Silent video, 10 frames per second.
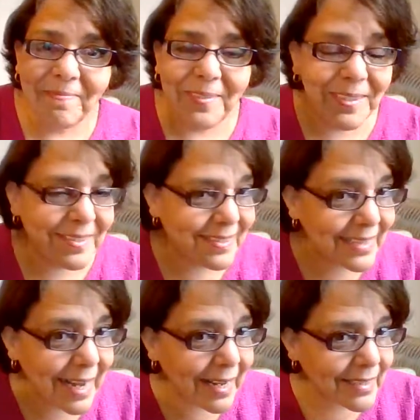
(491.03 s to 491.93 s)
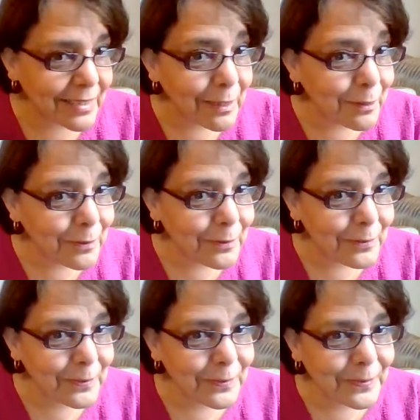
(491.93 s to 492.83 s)
Stay
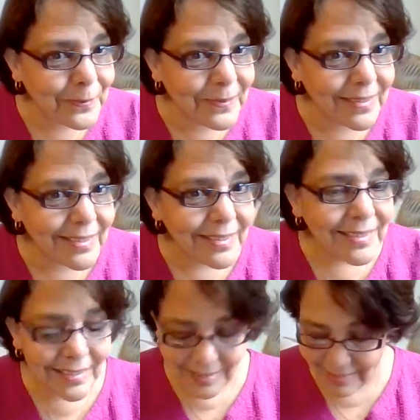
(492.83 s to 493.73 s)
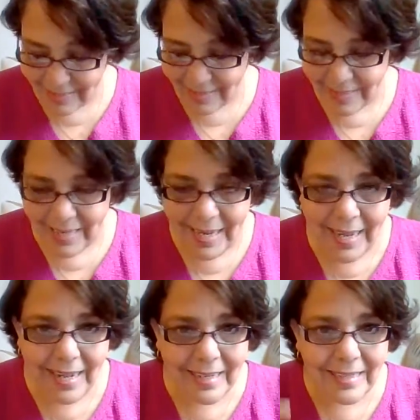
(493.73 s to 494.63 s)
tuned,
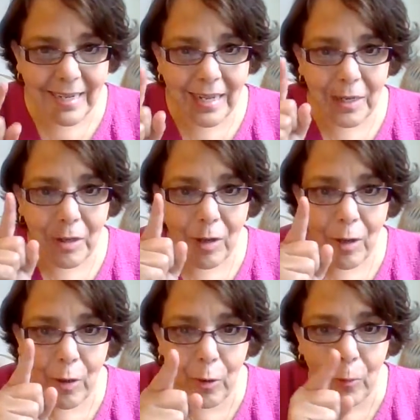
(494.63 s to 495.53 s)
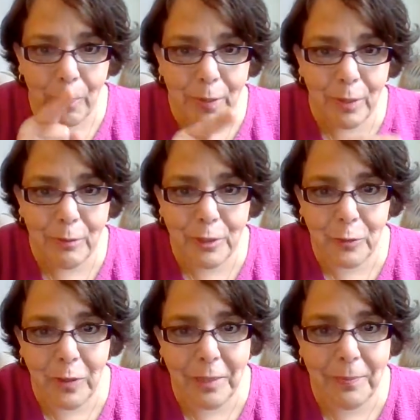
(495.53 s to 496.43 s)
and I hope you
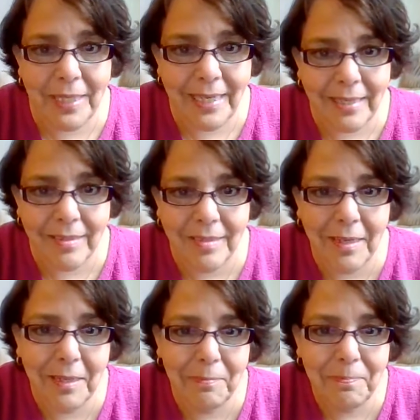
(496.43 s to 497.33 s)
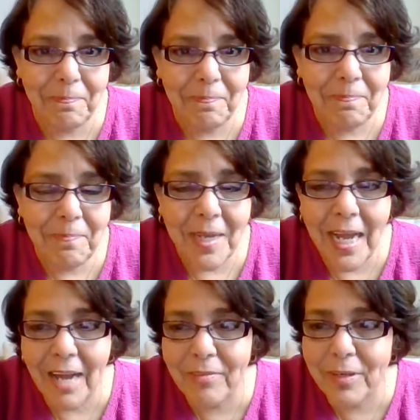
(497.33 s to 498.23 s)
join me next time.
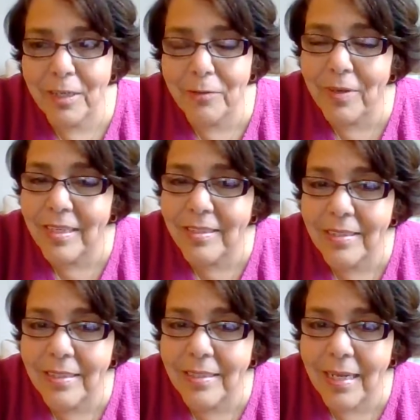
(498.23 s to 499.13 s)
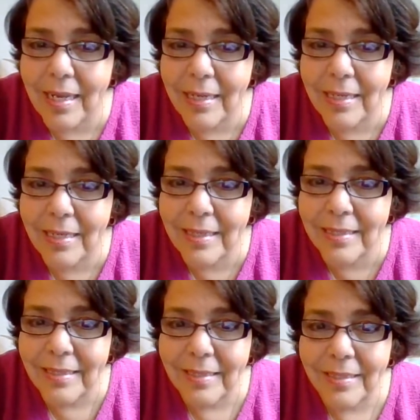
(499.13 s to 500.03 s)
Have a good rest of the
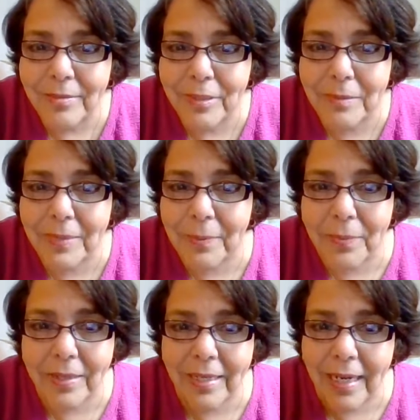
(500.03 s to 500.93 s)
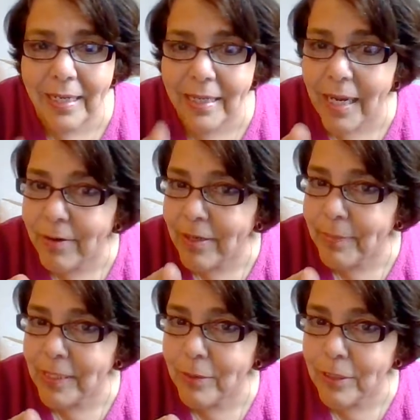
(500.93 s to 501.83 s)
day. Remember that I care
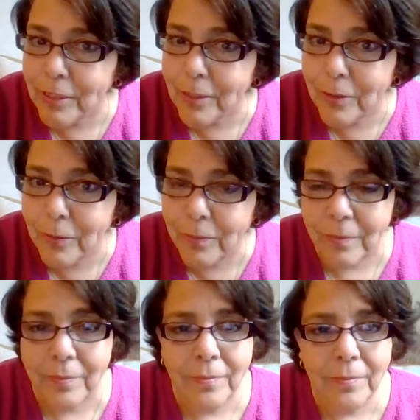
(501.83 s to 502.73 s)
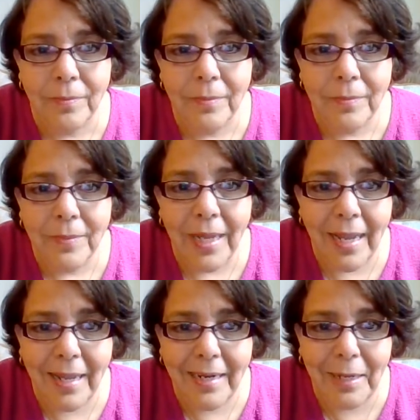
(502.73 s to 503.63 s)
about you,
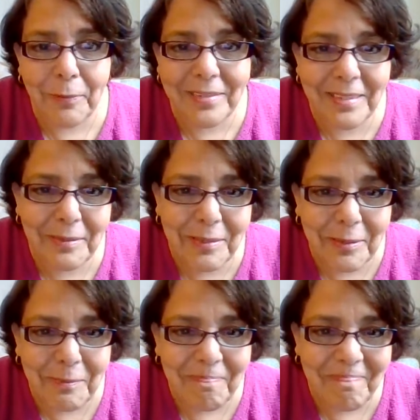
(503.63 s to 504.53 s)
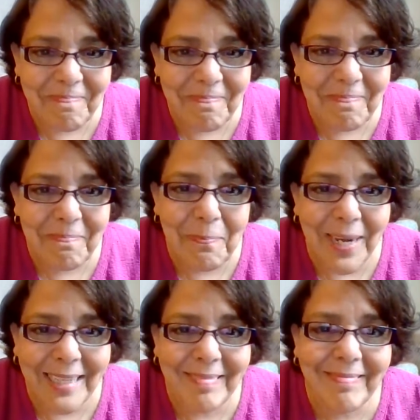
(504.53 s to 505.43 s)
and I will see you soon. Bye.